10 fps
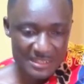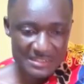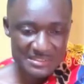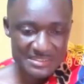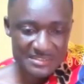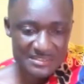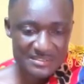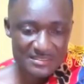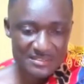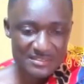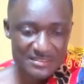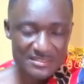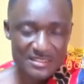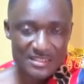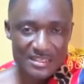and
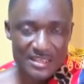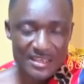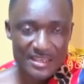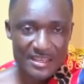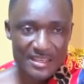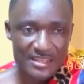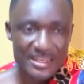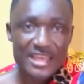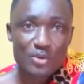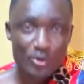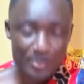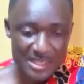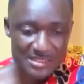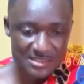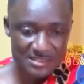the
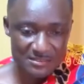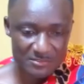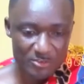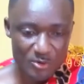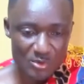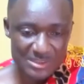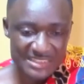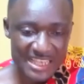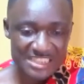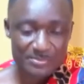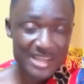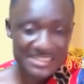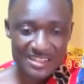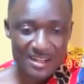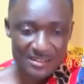equipments for science
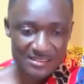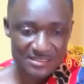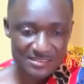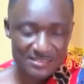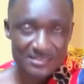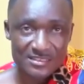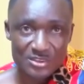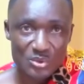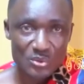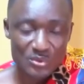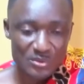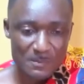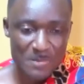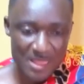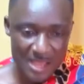practicals, you know,
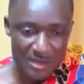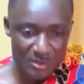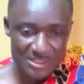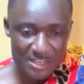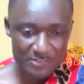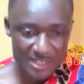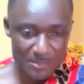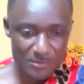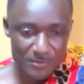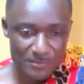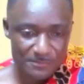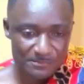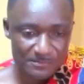are not available.